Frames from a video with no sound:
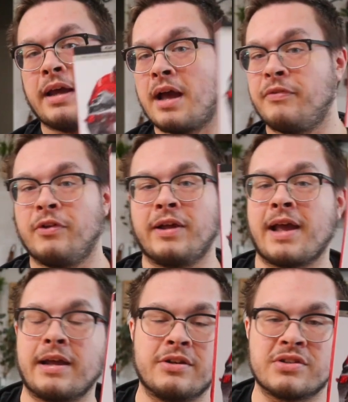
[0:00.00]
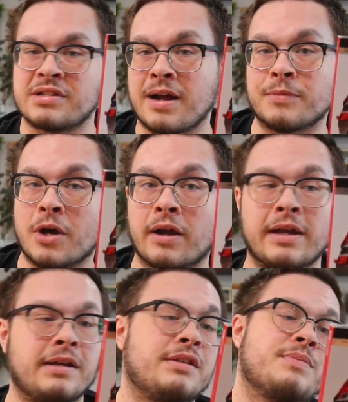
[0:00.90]
I feel like I can just stop
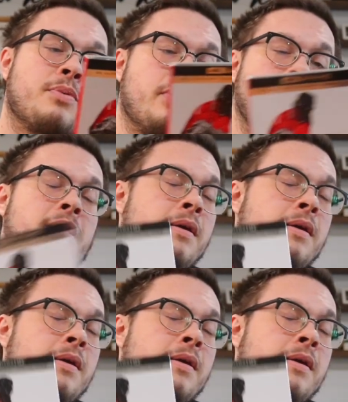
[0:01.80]
talking at this point.